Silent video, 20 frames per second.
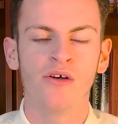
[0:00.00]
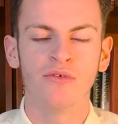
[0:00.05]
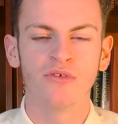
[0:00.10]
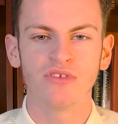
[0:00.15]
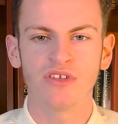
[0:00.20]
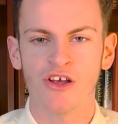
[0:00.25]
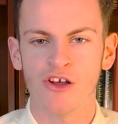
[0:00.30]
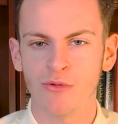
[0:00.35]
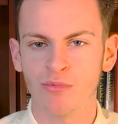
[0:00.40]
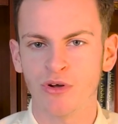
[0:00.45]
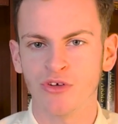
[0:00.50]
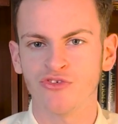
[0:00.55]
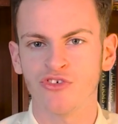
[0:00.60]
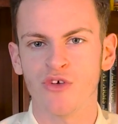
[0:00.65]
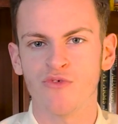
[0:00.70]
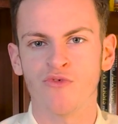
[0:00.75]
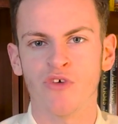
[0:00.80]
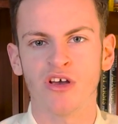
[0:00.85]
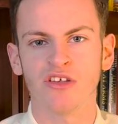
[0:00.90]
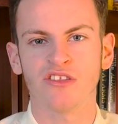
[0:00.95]
Terry
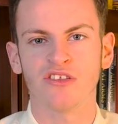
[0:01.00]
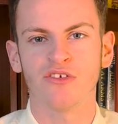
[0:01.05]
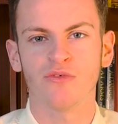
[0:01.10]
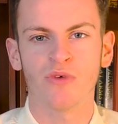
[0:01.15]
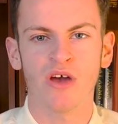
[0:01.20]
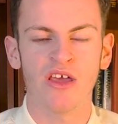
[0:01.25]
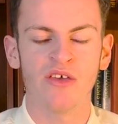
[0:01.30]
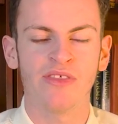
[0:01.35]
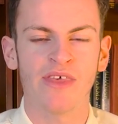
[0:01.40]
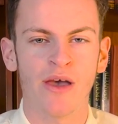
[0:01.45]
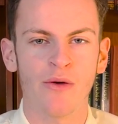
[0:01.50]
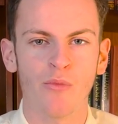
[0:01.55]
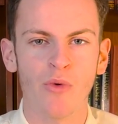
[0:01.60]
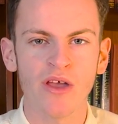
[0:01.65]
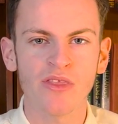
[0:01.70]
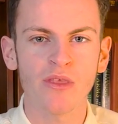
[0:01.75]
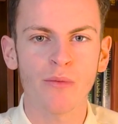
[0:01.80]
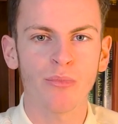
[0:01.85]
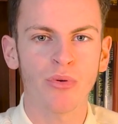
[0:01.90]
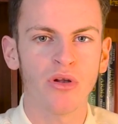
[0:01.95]
Pratchett writes in a way that
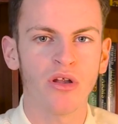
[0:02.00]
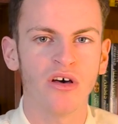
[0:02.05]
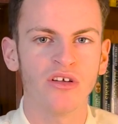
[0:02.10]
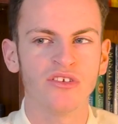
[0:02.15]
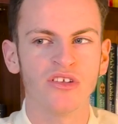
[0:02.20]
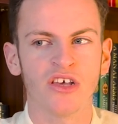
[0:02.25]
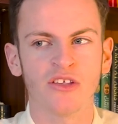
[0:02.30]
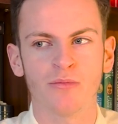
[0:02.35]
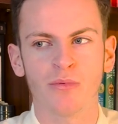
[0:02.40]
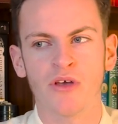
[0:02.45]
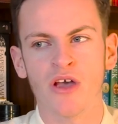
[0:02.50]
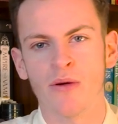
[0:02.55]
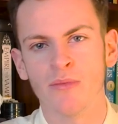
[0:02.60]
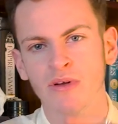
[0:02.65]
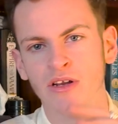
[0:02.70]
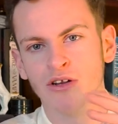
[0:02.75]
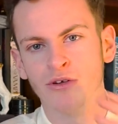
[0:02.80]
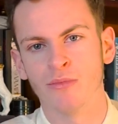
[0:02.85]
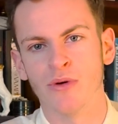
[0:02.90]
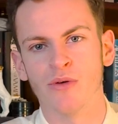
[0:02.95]
when the plot does become a
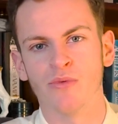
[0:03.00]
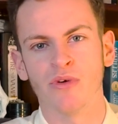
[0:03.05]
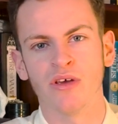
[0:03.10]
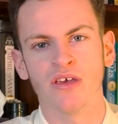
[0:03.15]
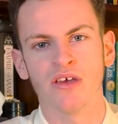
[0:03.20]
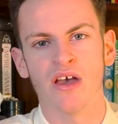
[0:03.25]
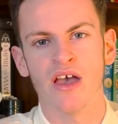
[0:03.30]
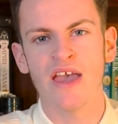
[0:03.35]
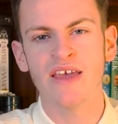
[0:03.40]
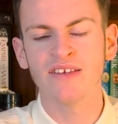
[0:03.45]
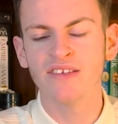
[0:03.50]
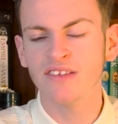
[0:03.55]
little bit weaker,